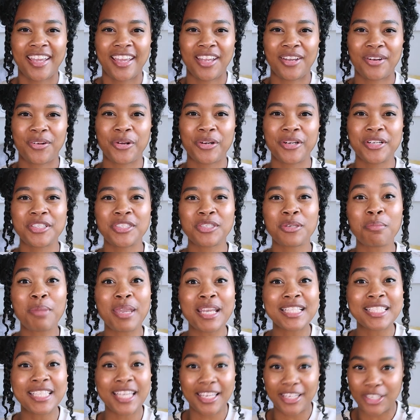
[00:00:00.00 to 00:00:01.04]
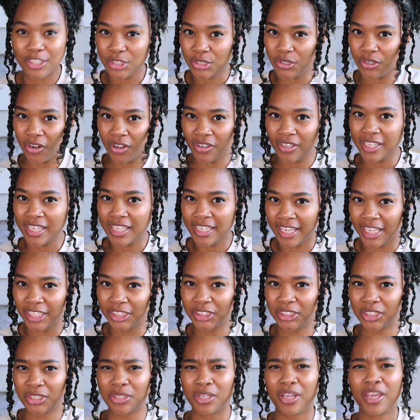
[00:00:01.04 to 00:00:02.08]
in order to maintain a strong
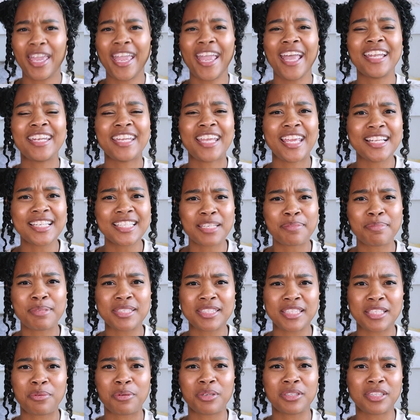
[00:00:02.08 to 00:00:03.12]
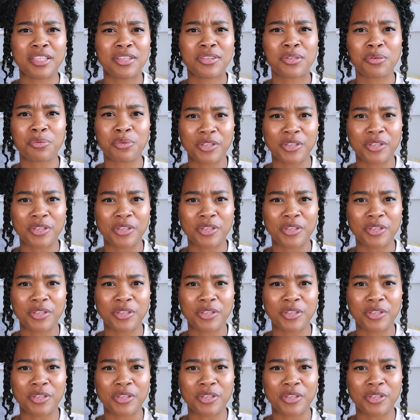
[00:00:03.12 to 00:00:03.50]
connection and intimacy within the